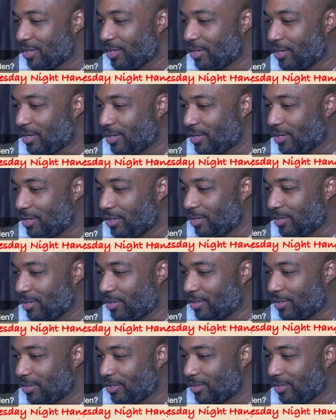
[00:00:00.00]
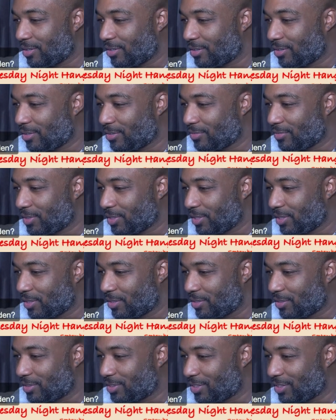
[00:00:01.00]
Oh,
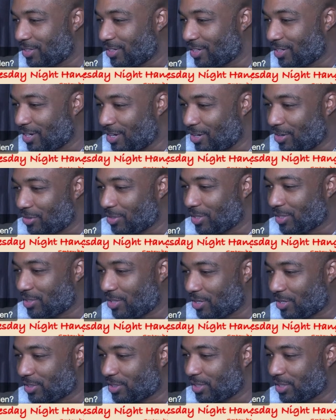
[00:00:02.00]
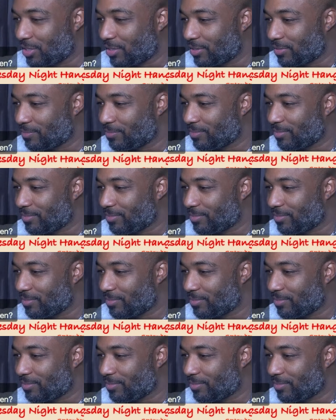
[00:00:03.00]
they're talking shit.